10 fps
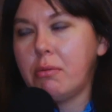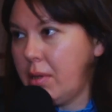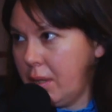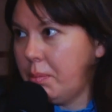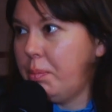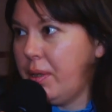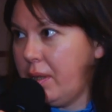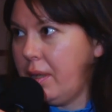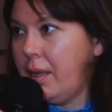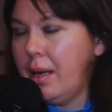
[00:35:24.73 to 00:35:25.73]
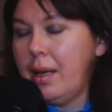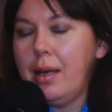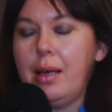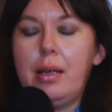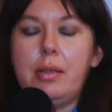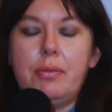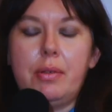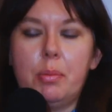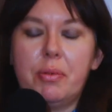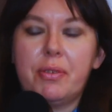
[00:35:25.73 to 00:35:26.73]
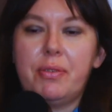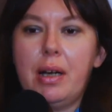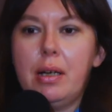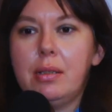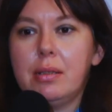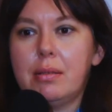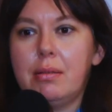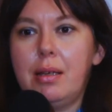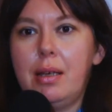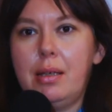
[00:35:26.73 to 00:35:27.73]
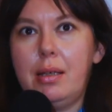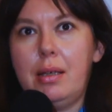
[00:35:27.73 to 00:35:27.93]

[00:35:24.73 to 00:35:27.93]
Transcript: will be developed further.